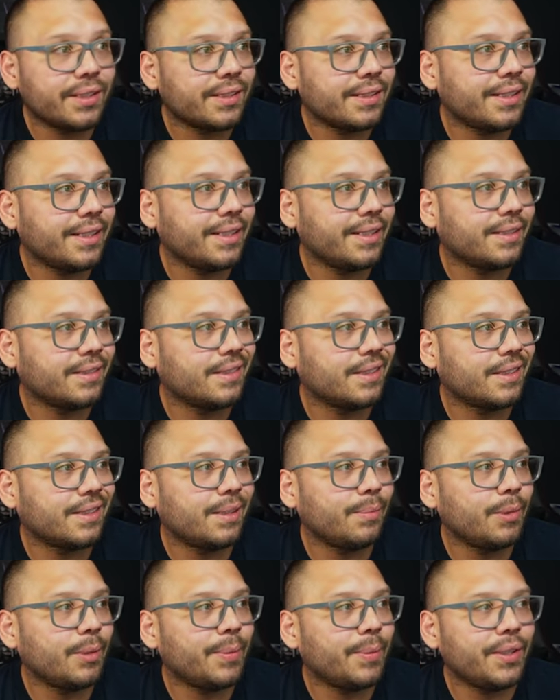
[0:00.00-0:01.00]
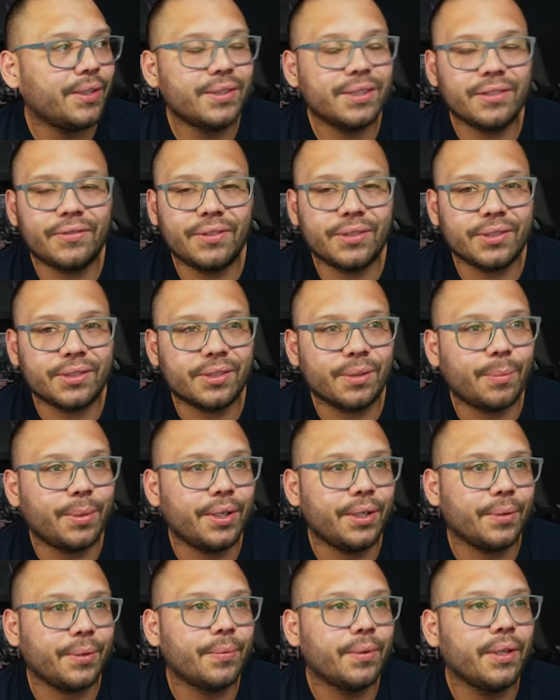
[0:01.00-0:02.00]
this is simply by using the filters up
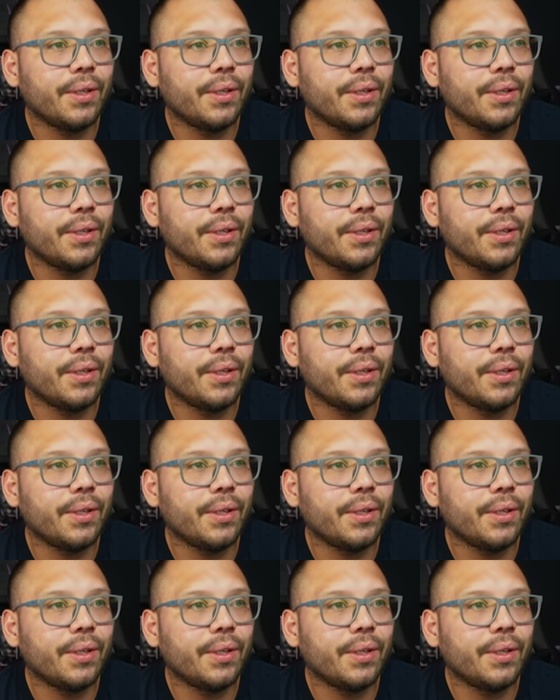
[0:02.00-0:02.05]
here.